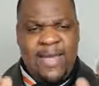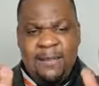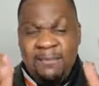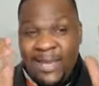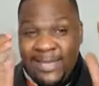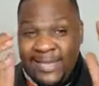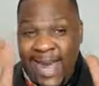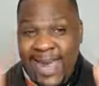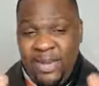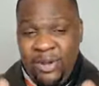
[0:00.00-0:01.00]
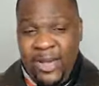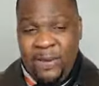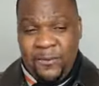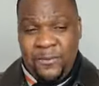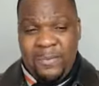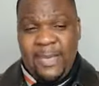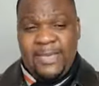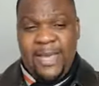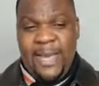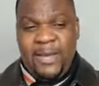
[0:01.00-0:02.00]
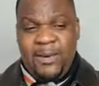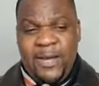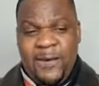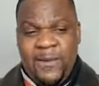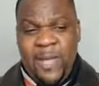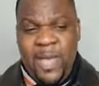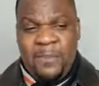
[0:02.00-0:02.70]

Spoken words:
then maintain your health. Maintain your health.